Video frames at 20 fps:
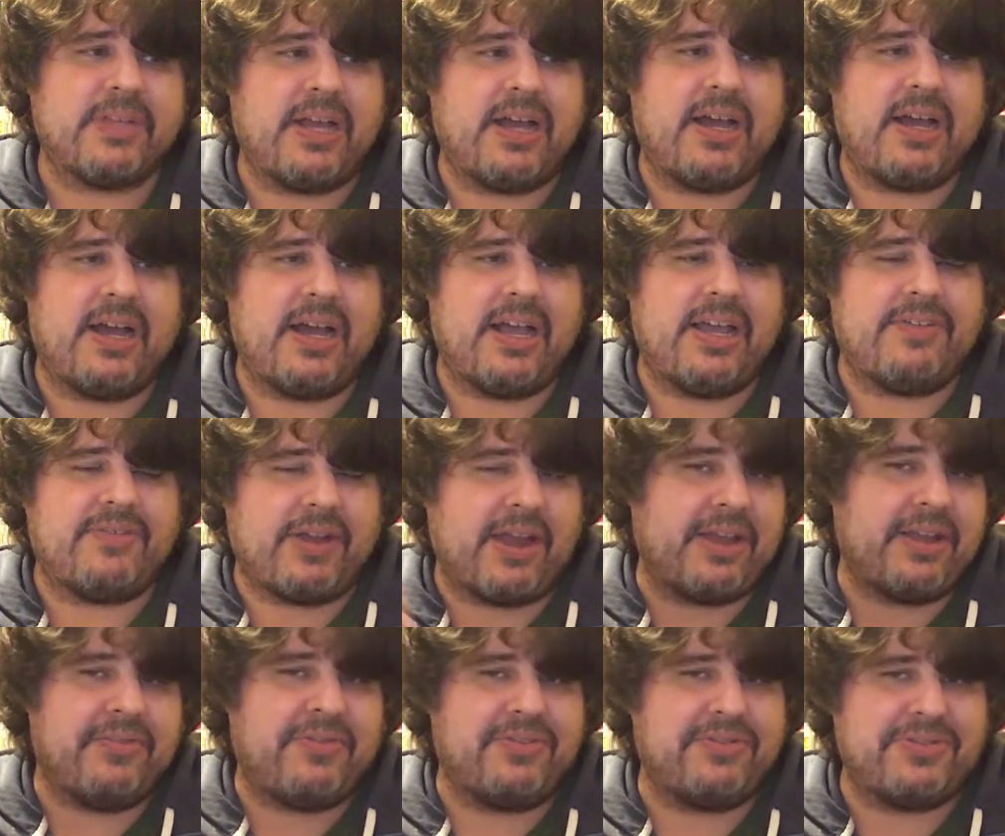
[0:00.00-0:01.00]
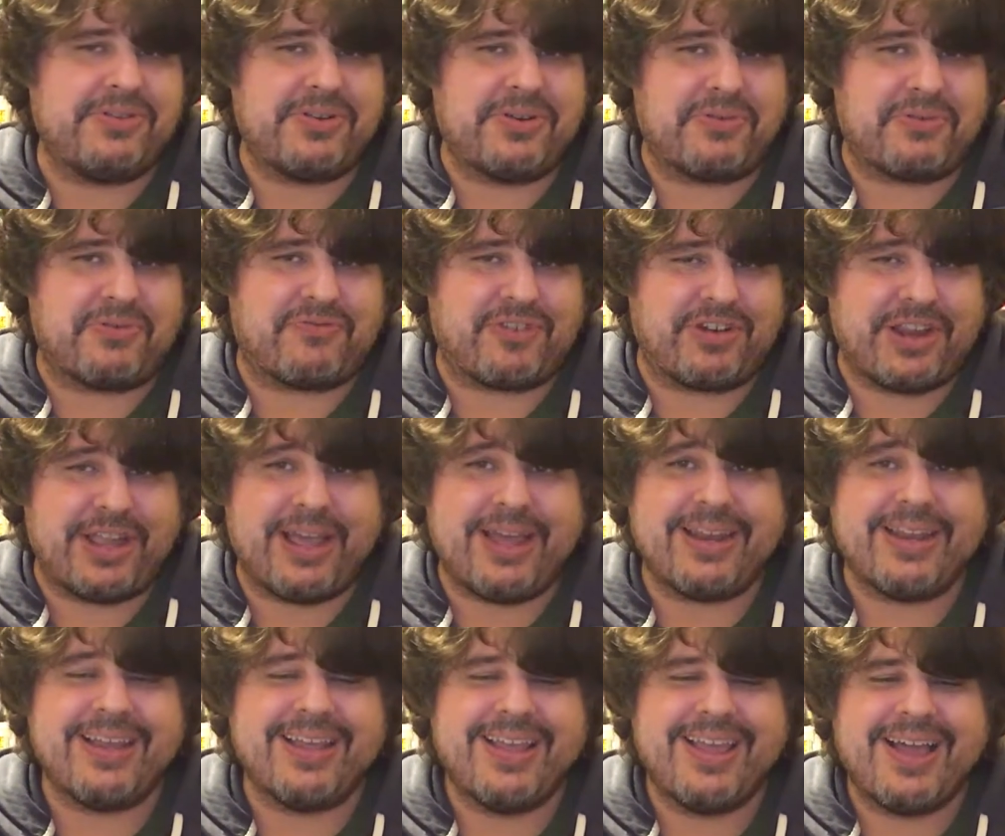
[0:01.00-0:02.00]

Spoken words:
if I don't forget,